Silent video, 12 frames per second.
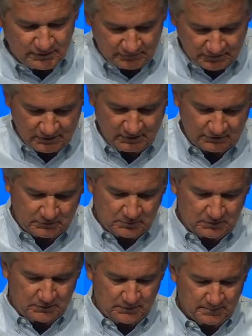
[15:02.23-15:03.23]
of the
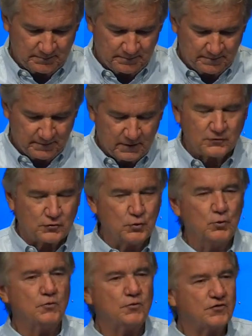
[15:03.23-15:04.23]
gospel.
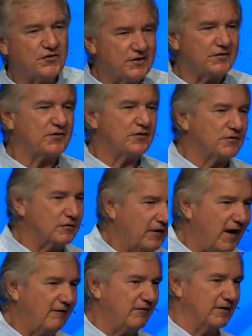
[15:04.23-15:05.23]
True citizens of
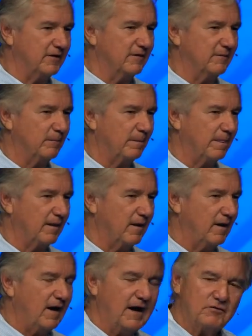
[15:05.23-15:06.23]
heaven
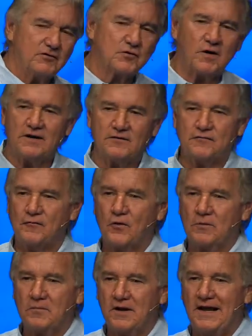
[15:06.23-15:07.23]
have a
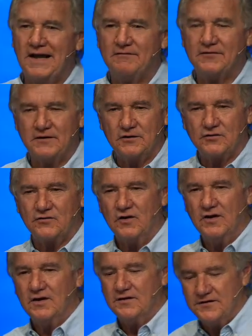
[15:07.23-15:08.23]
transformed life that looks
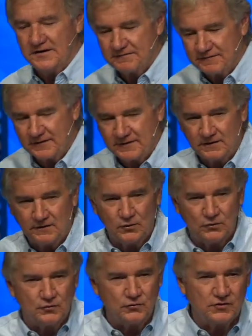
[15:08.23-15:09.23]
different than
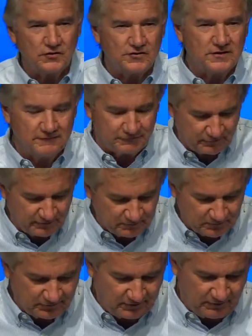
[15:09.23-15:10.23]
those who just live for
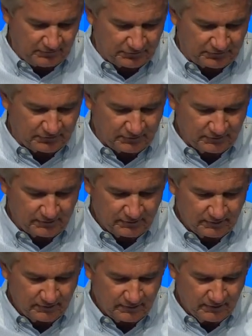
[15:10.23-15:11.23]
themselves.
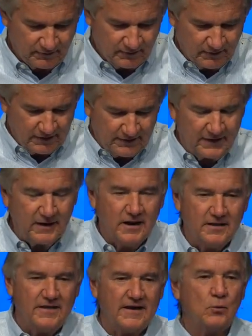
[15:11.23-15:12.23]
They,
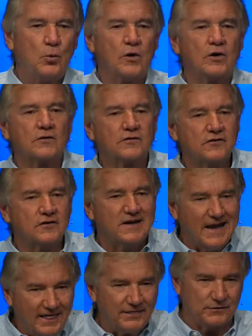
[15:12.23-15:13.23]
they work
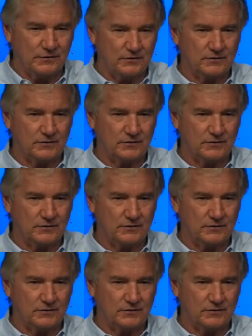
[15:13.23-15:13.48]
together